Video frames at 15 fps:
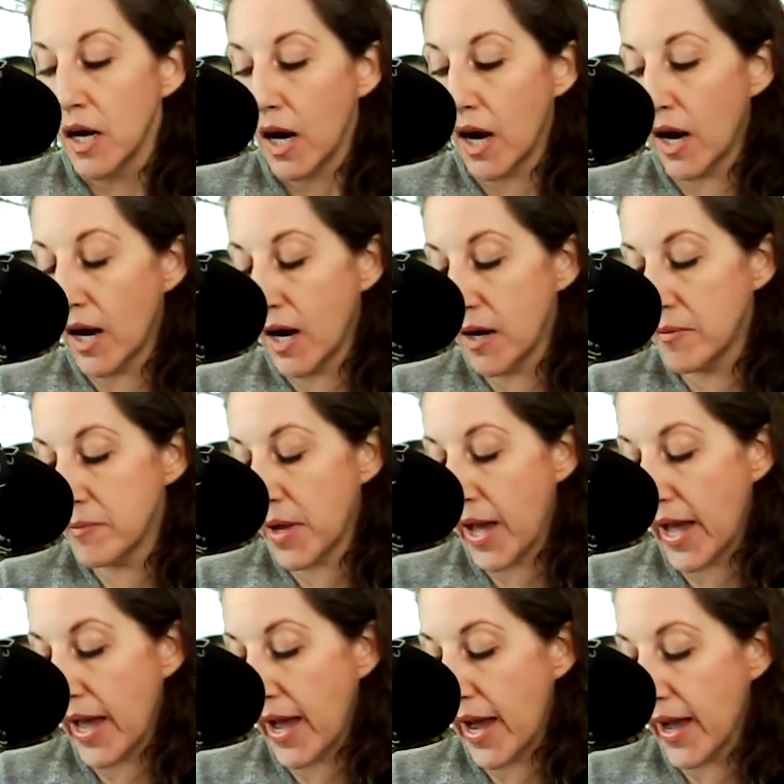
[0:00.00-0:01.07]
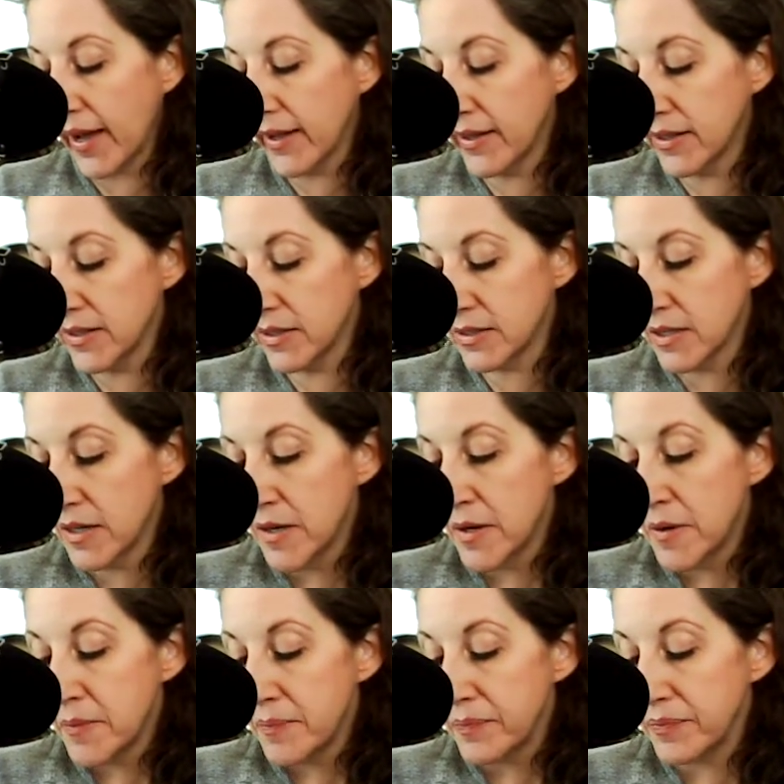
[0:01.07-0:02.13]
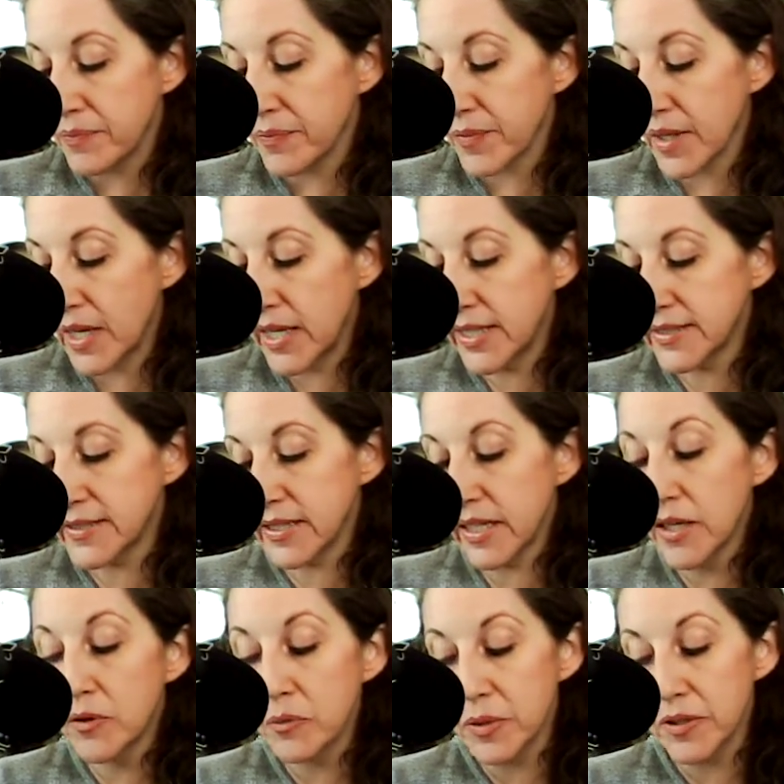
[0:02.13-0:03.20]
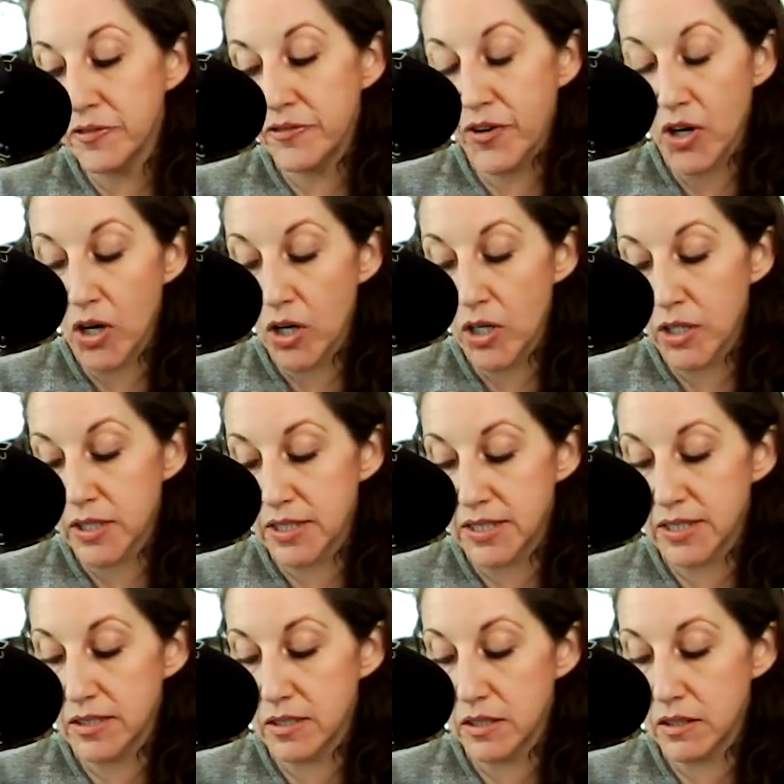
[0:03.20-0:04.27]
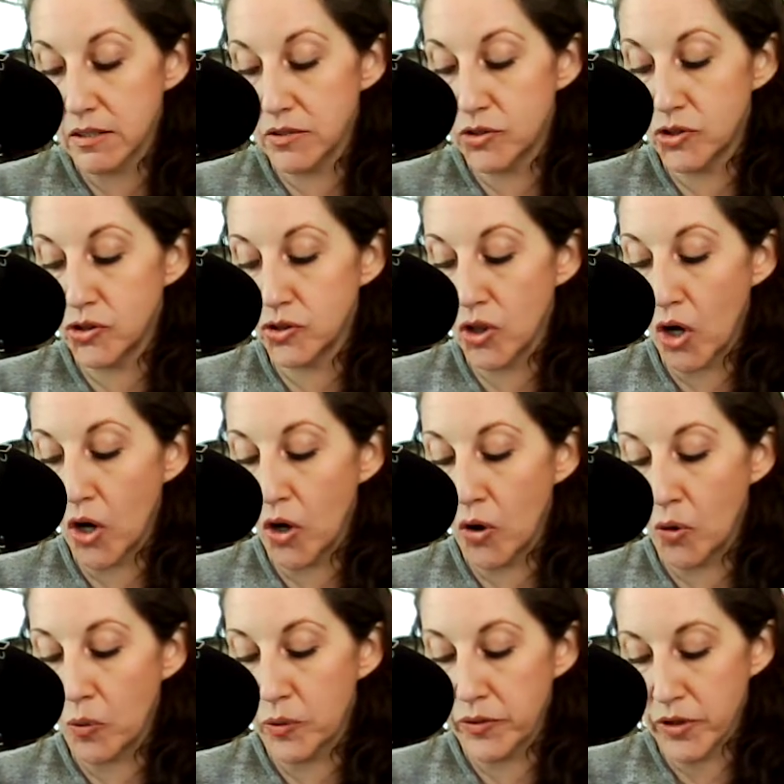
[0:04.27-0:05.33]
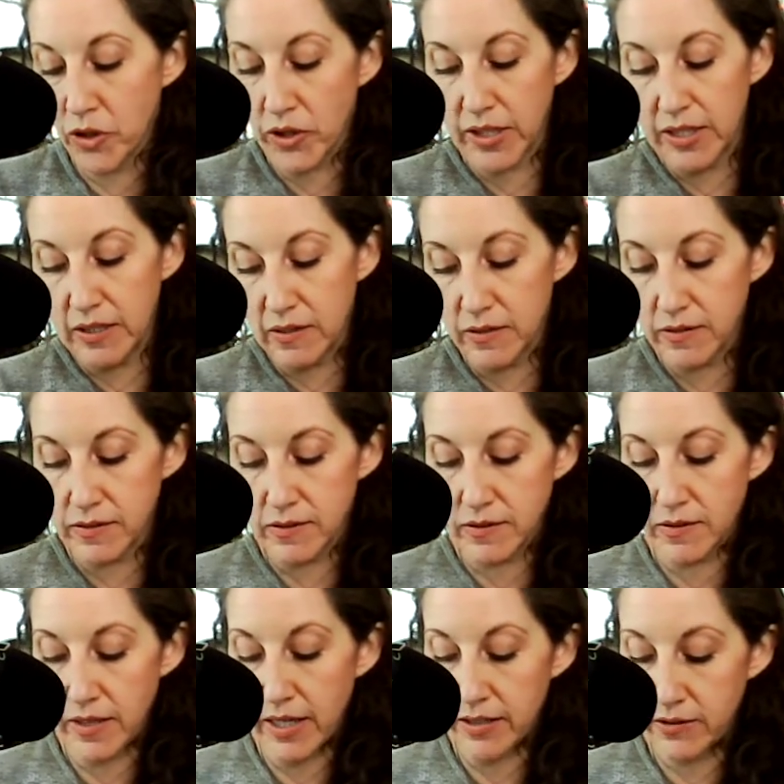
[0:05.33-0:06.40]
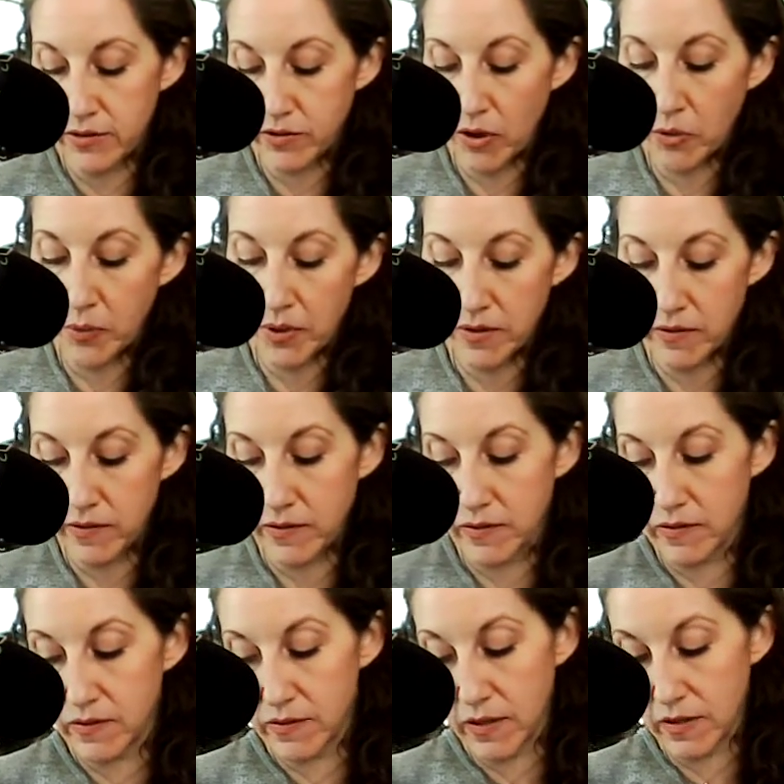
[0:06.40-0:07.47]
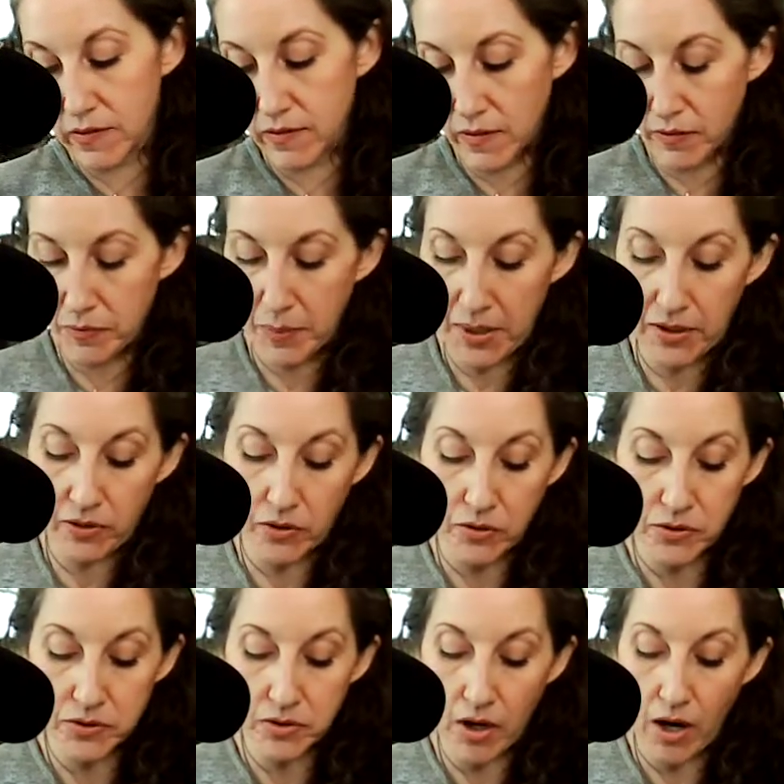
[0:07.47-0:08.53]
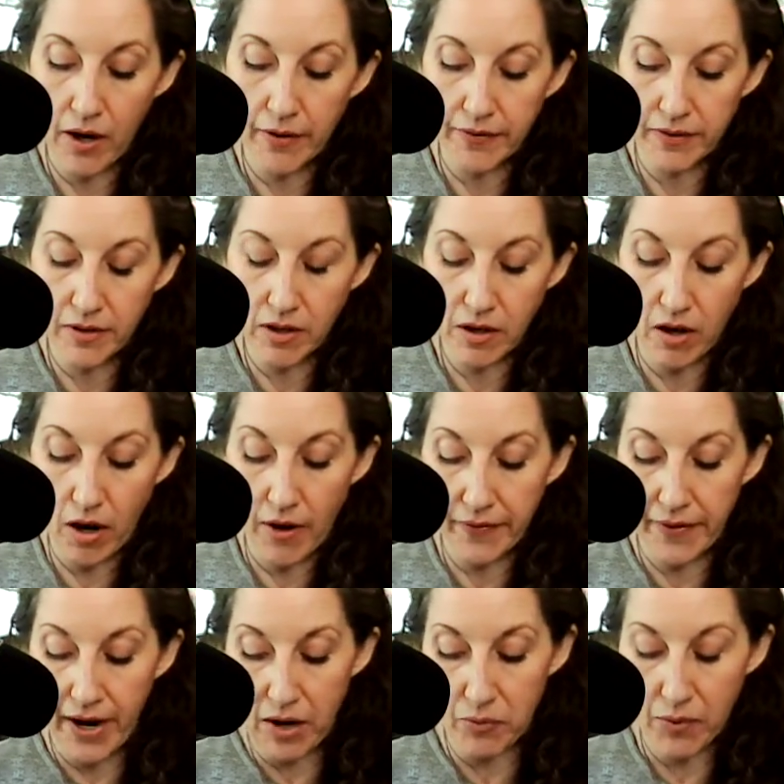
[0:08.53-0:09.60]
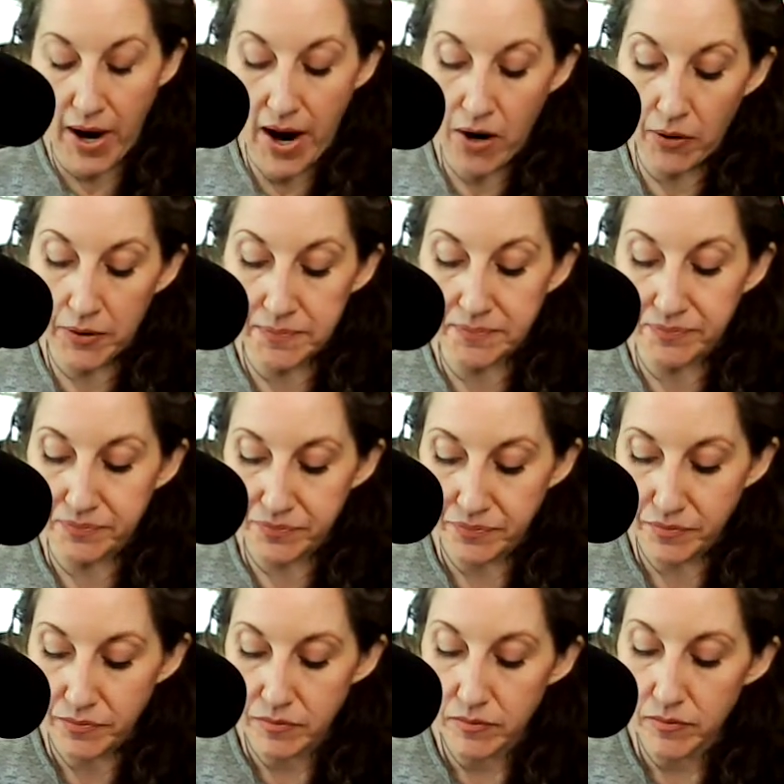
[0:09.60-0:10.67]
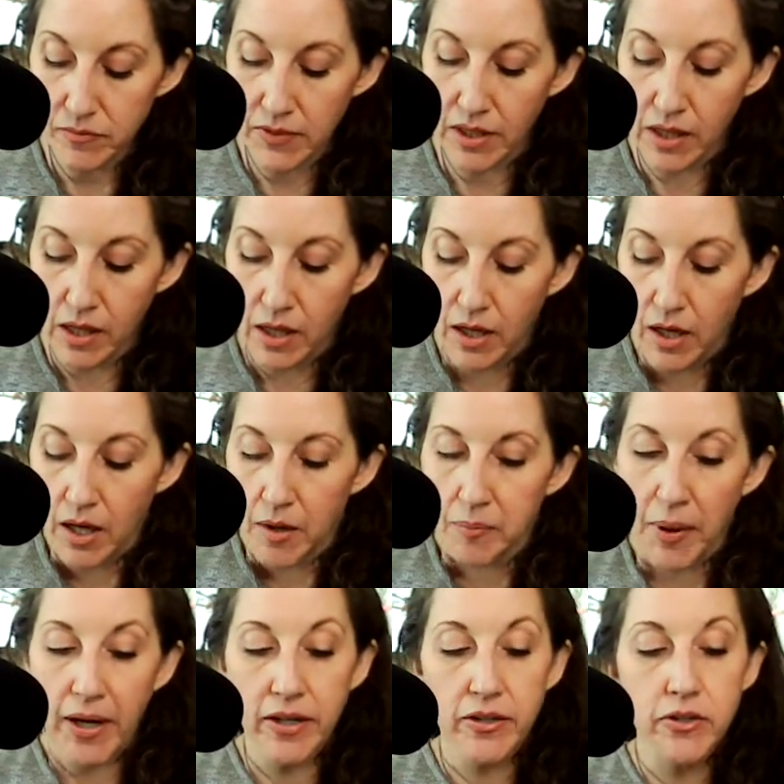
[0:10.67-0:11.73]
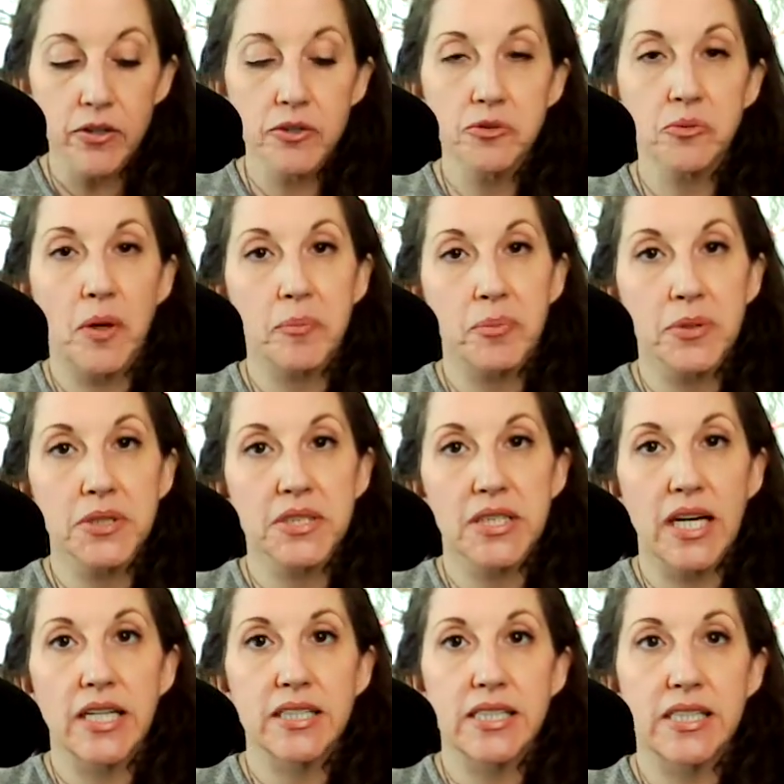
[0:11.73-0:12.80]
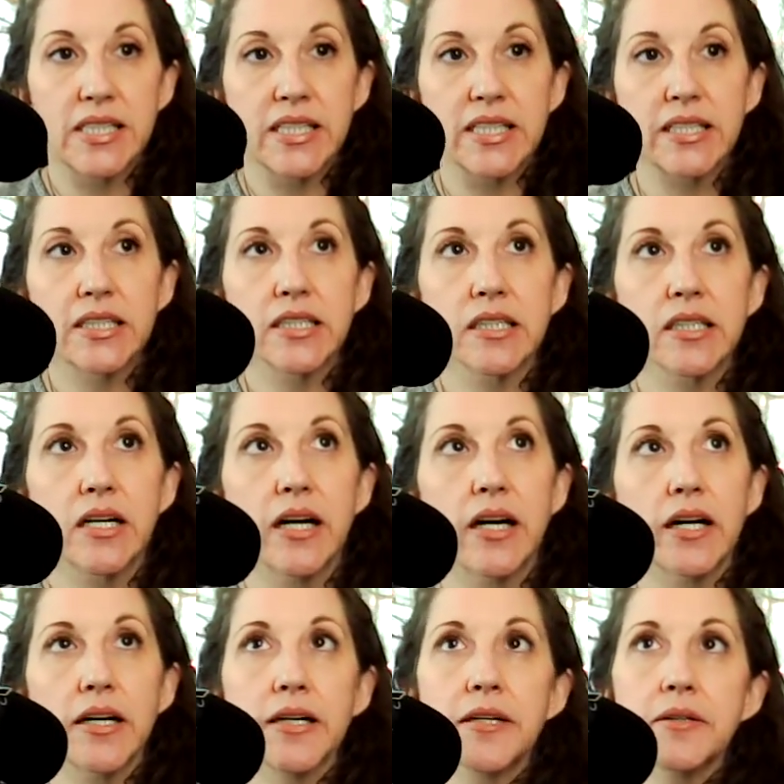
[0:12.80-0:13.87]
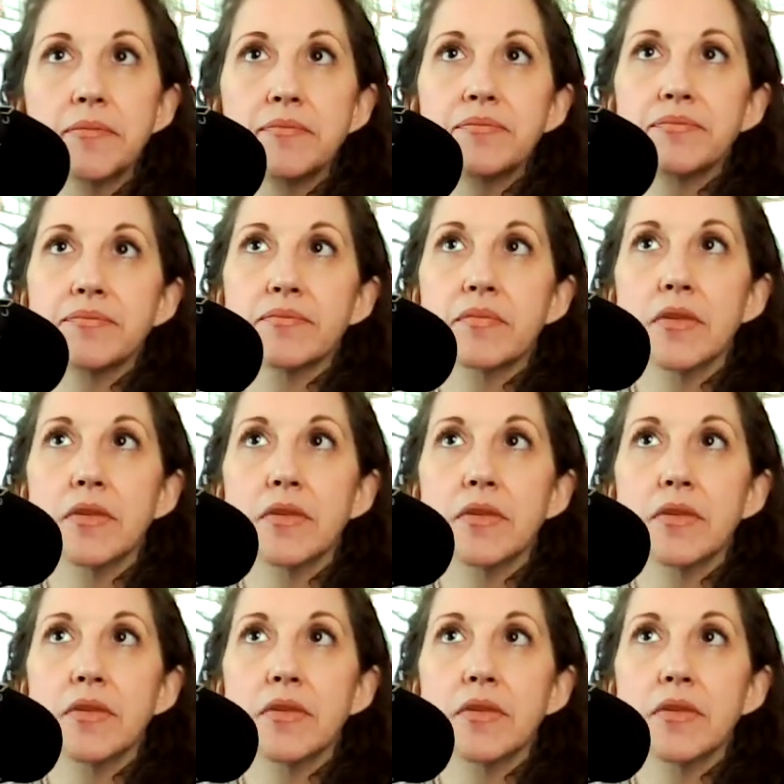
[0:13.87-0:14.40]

Um, and it's in reverse. So there is, and so is the six of pentacles on, on that route. Pentacles representing, um,